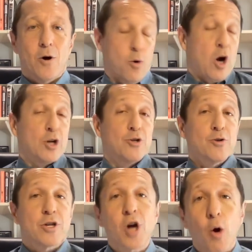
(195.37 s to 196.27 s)
or
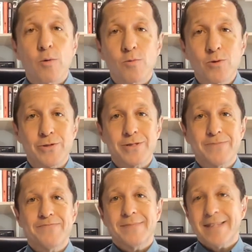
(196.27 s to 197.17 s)
under the current rules?
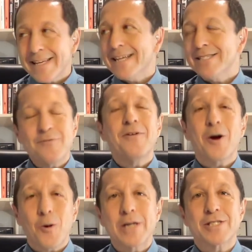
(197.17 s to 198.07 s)
It's a
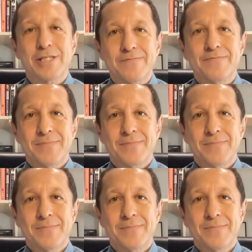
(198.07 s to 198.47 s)
fair question.